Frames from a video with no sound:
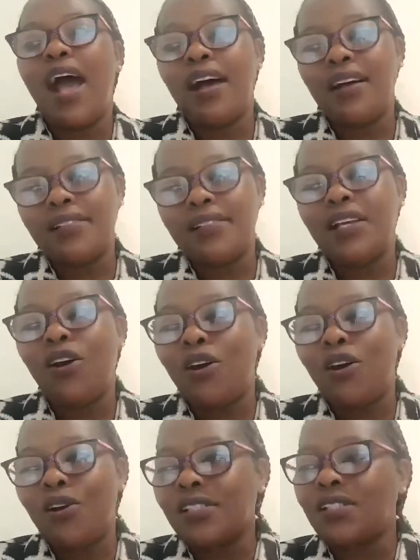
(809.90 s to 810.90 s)
As the
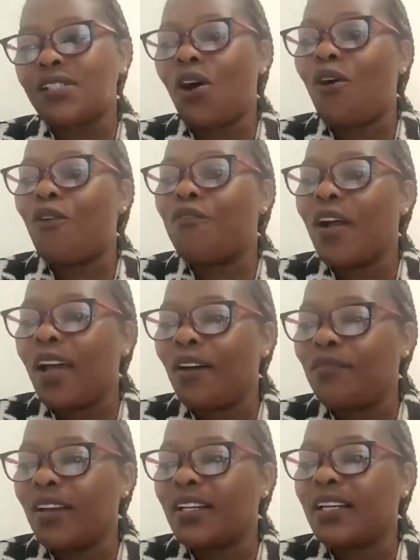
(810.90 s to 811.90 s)
host of
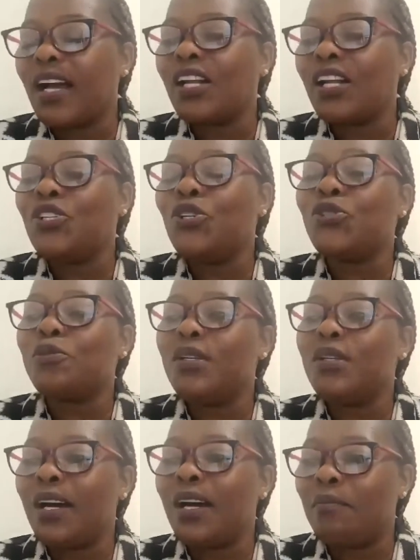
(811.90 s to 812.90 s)
heaven cannot
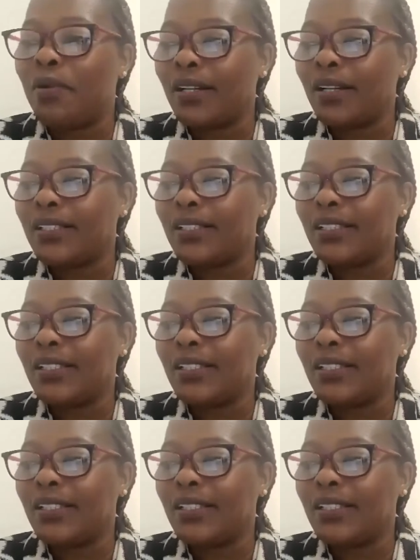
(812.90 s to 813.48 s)
be numbered,